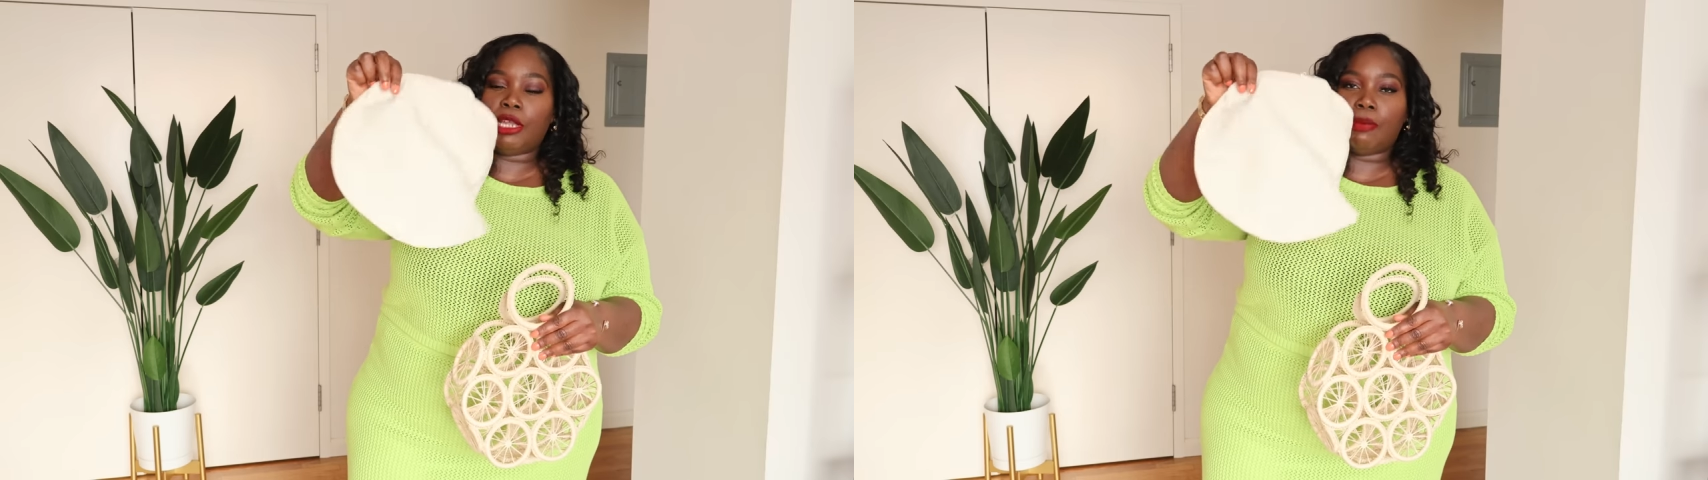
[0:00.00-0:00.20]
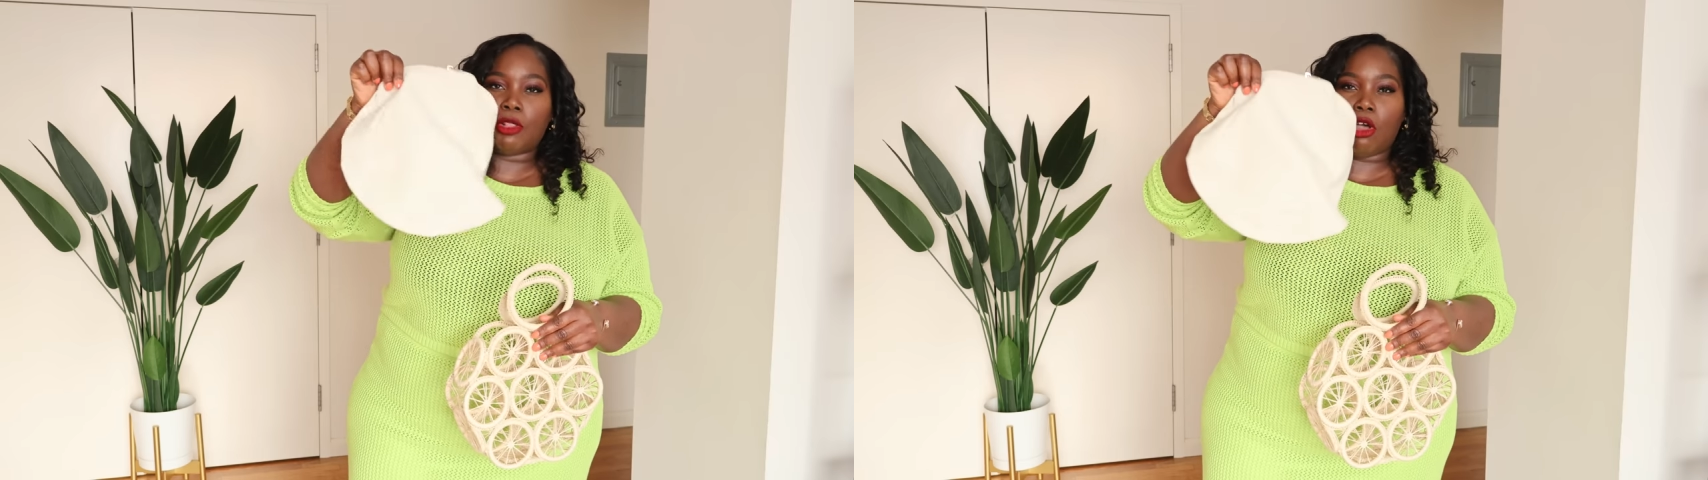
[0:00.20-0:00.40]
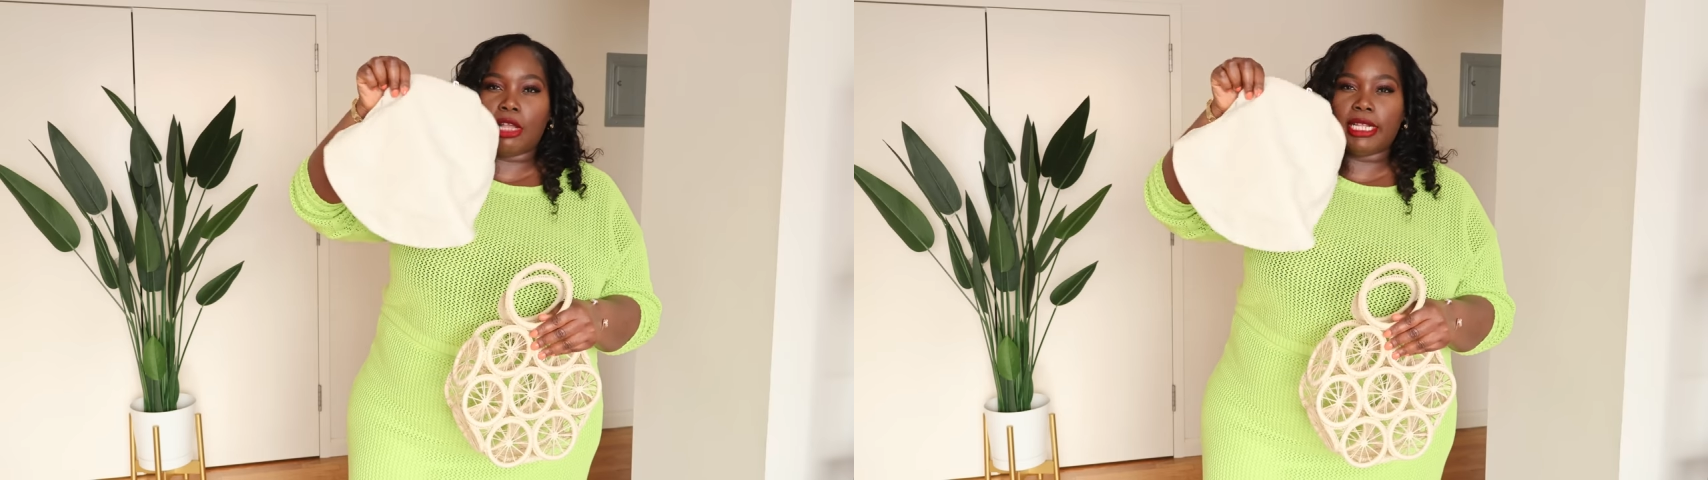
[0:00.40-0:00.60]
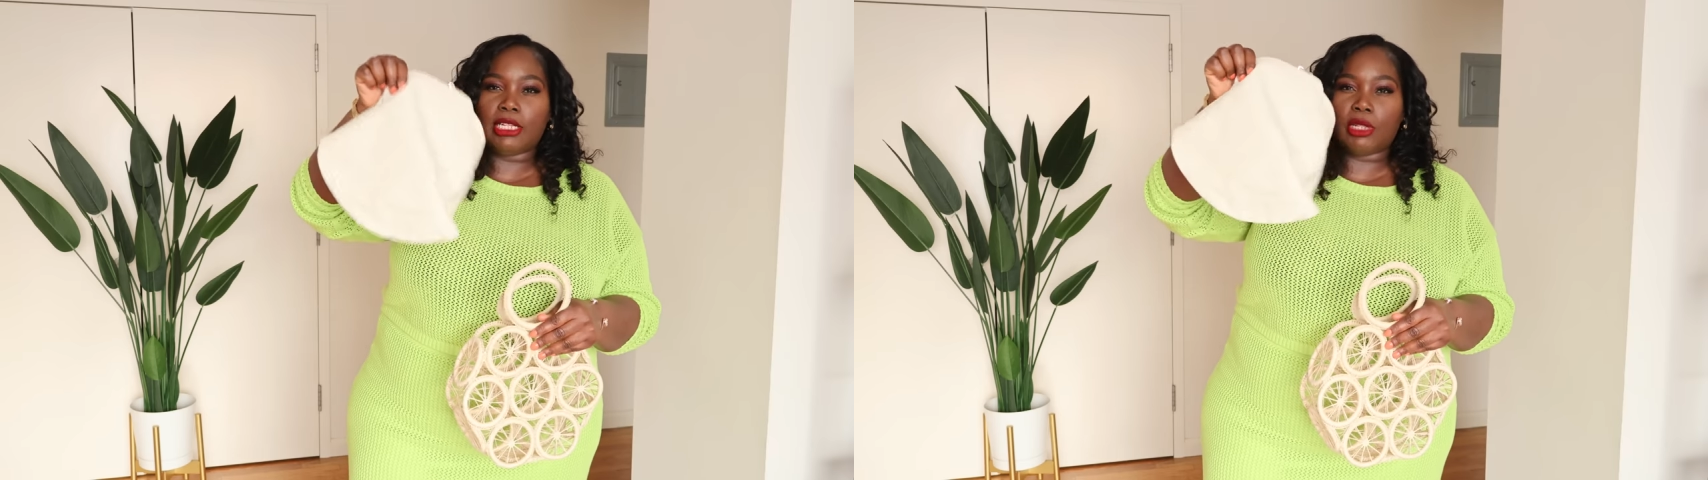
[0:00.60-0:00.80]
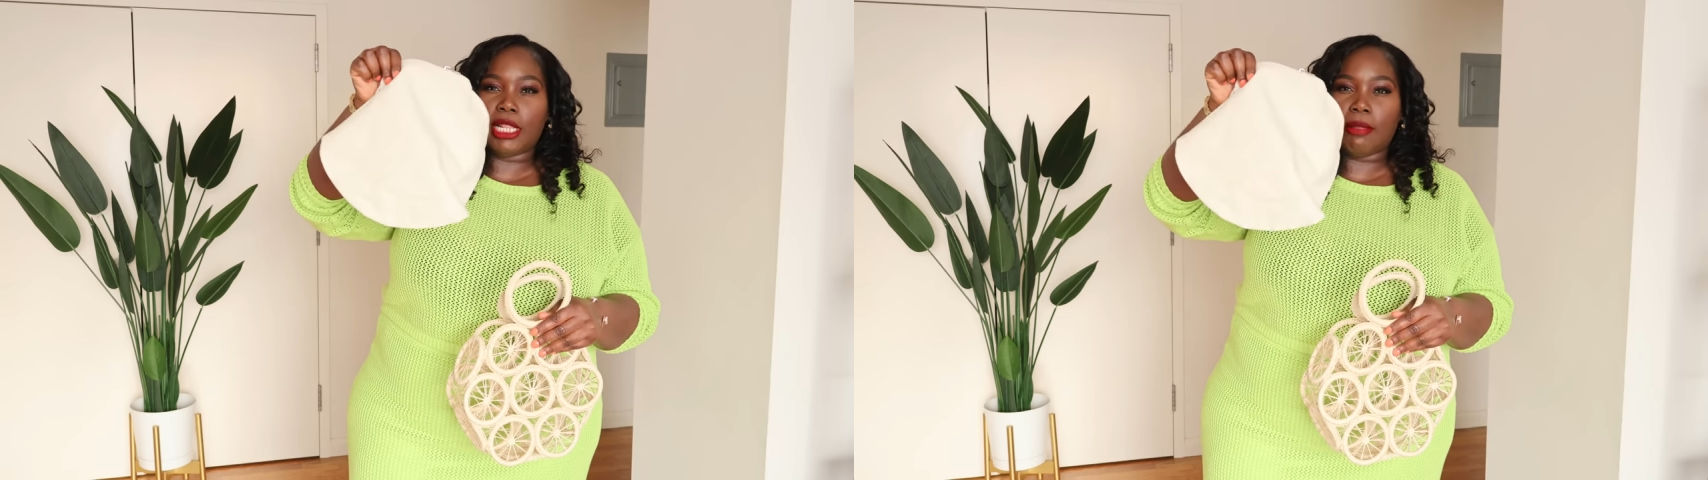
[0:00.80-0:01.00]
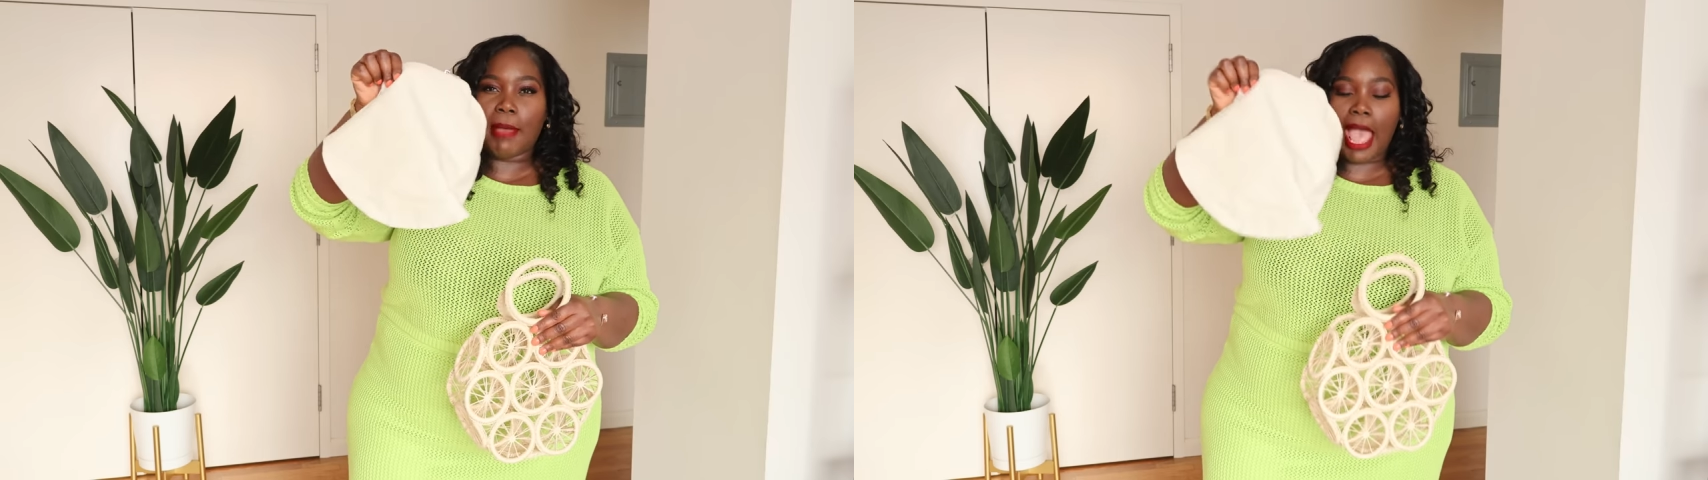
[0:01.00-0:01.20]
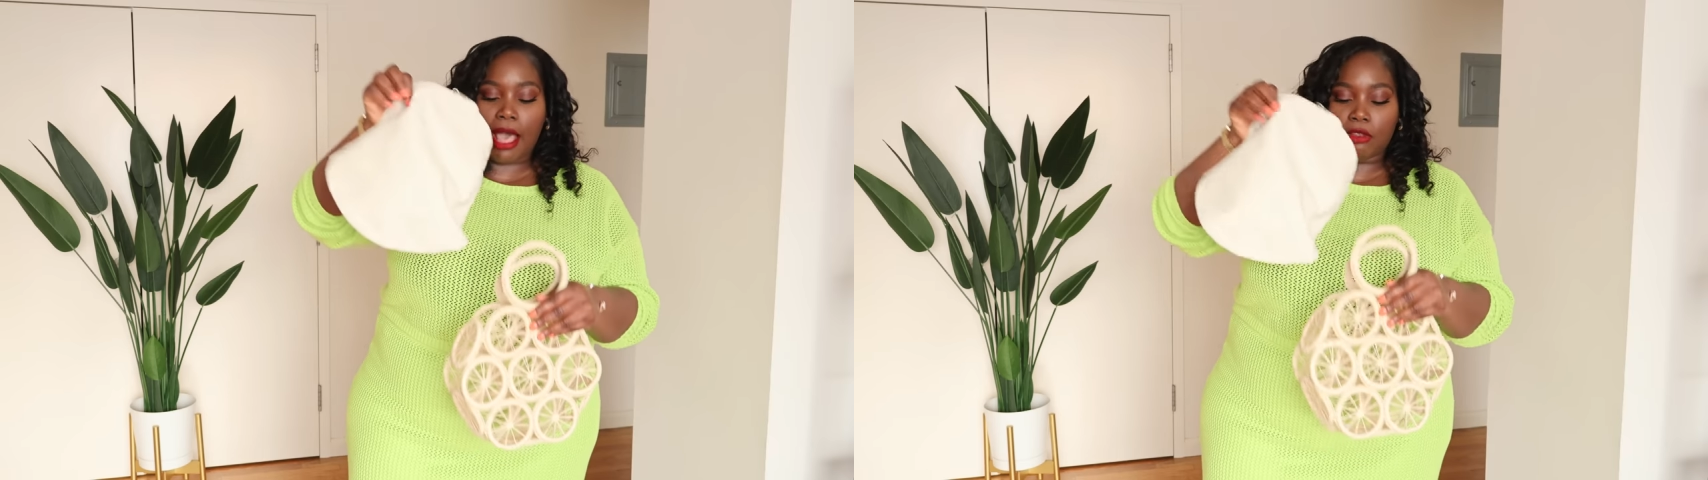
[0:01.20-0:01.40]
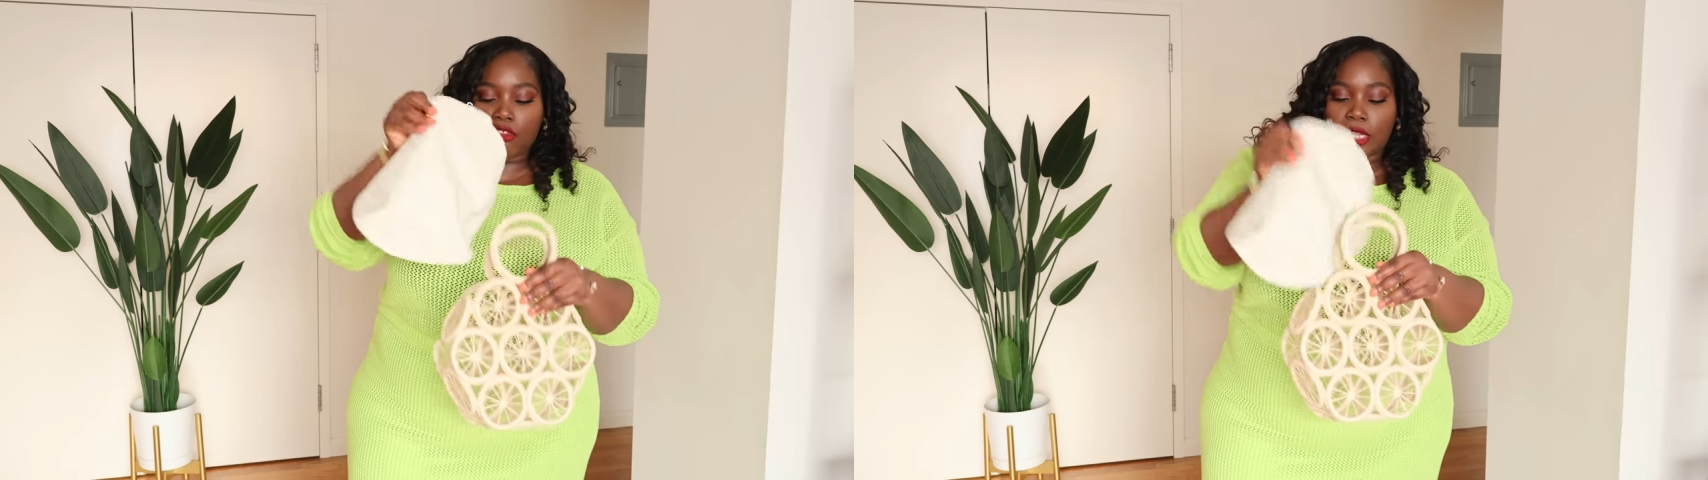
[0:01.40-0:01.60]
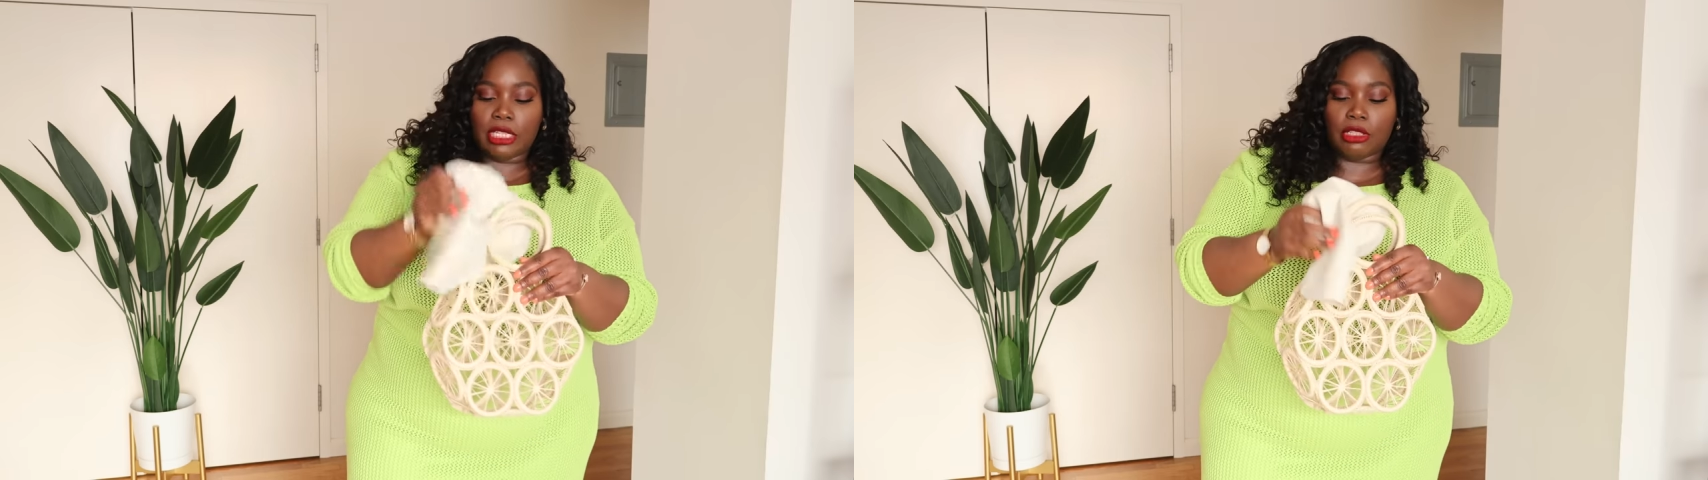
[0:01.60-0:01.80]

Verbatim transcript: your belongings in the pouch and